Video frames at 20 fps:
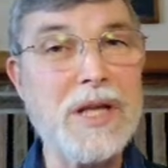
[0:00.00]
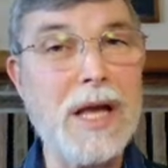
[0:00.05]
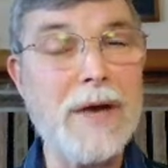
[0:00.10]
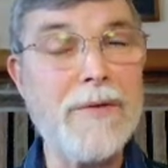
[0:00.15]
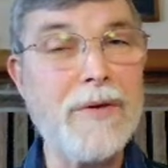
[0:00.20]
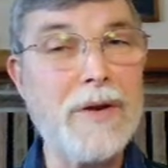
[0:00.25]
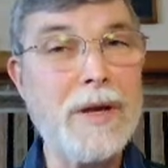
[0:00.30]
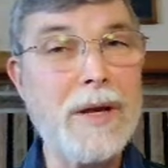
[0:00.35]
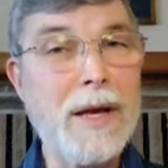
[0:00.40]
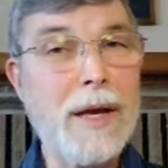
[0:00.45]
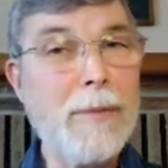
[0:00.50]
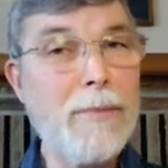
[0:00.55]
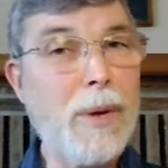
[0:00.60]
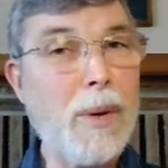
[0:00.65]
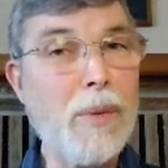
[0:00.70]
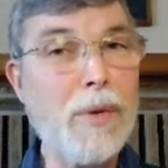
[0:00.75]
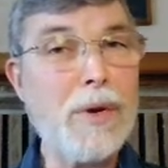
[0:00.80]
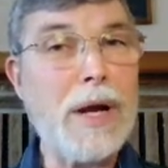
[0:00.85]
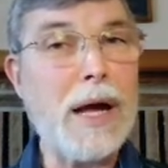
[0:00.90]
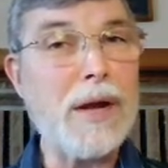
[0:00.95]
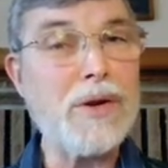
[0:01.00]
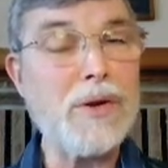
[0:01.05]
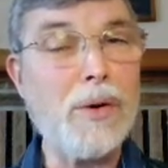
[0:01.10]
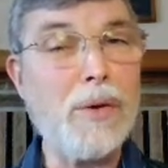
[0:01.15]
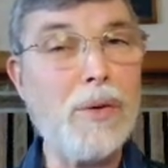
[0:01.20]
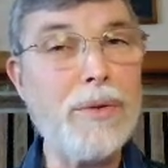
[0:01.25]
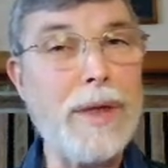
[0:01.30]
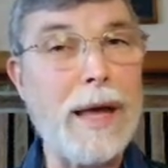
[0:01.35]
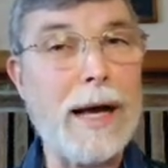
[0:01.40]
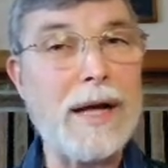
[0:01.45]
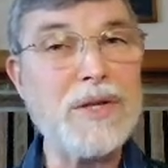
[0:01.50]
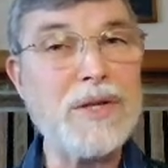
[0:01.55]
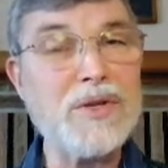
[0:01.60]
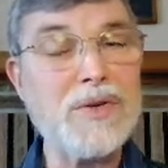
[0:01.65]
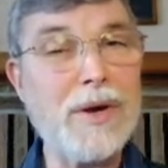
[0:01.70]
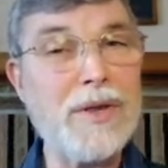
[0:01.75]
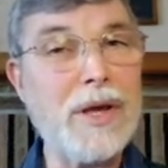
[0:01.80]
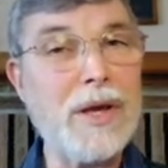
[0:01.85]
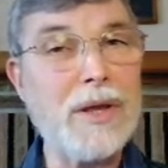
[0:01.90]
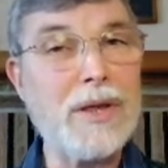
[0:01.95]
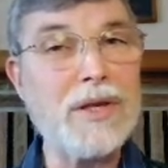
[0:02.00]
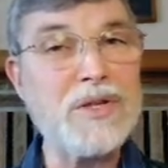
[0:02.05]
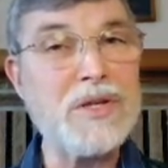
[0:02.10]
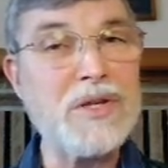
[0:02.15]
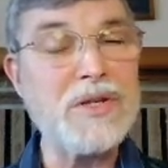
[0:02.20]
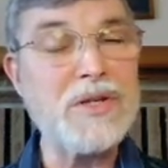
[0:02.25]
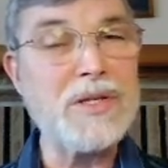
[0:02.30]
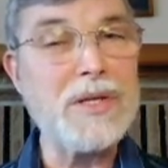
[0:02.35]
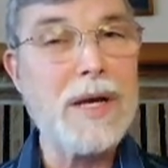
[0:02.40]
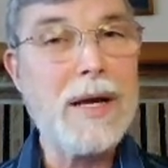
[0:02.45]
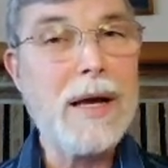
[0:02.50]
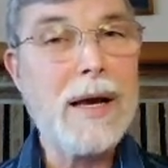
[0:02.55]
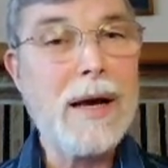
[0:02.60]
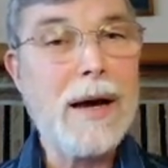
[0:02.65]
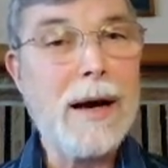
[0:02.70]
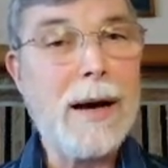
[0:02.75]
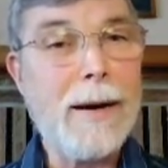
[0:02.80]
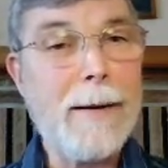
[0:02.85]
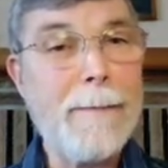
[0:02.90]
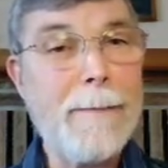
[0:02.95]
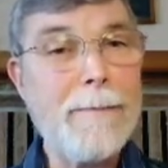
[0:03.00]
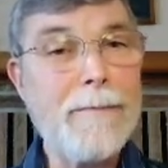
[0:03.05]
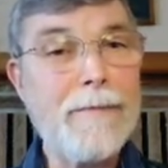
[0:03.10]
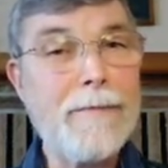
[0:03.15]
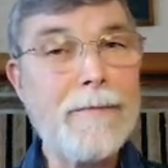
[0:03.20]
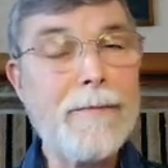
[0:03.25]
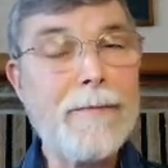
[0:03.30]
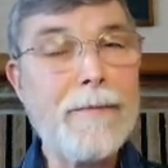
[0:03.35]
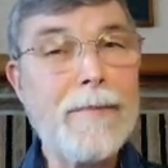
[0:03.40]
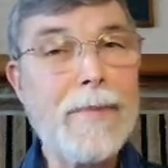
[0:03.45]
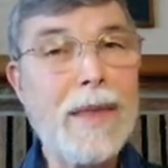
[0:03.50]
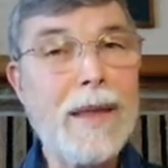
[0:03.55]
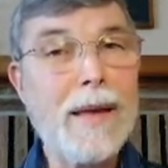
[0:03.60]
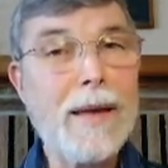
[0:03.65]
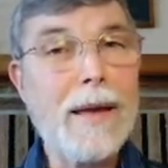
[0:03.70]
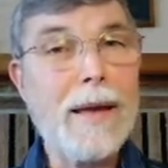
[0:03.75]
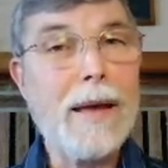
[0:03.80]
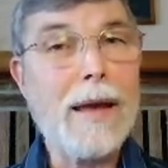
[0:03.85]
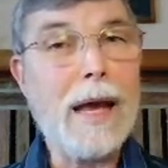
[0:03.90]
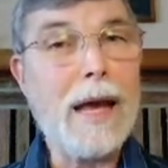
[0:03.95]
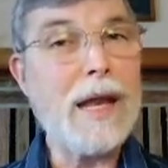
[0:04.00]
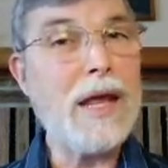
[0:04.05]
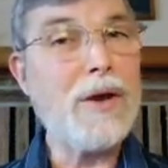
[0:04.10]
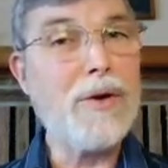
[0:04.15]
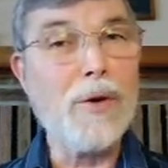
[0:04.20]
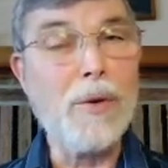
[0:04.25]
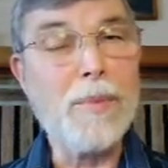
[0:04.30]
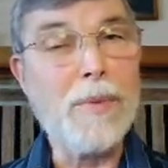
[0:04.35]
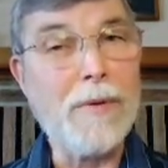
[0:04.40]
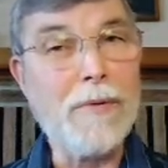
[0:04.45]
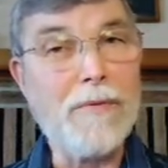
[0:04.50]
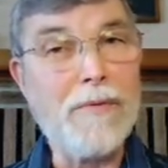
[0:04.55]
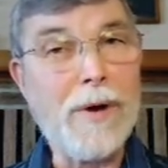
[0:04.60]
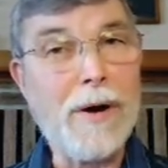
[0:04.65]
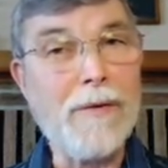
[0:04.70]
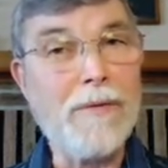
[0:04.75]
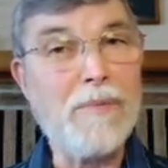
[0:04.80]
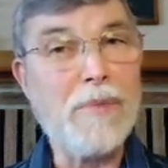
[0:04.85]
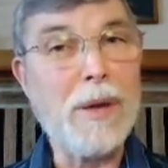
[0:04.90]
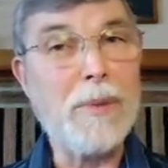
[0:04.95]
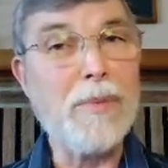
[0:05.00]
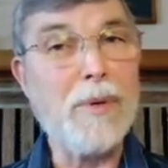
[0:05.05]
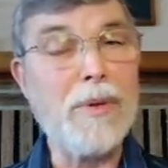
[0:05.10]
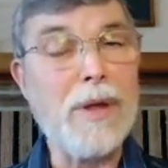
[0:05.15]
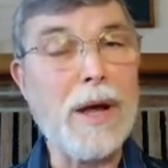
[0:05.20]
David, but we're not told that. So I think this is any group of people